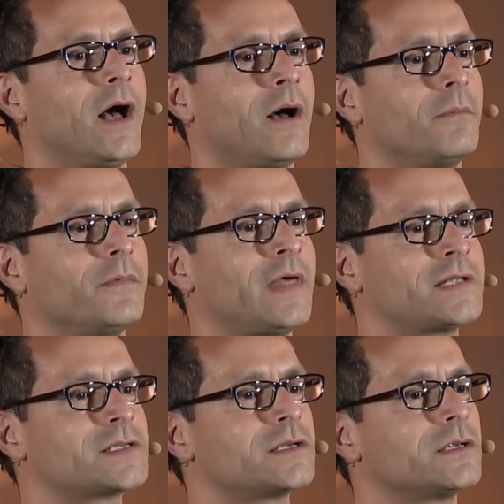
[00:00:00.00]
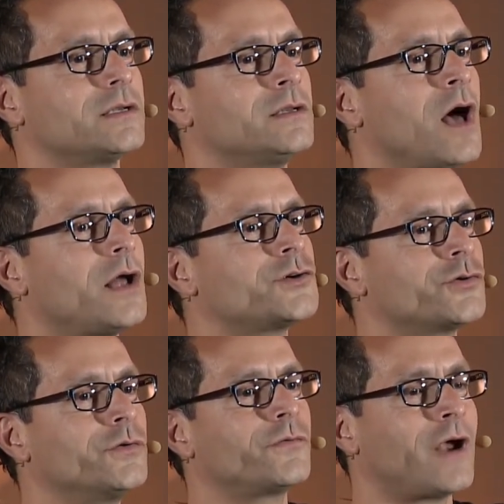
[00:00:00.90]
Um, that's not
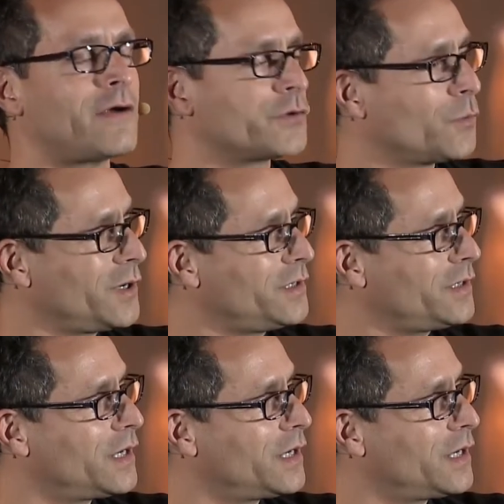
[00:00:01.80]
true for everyone.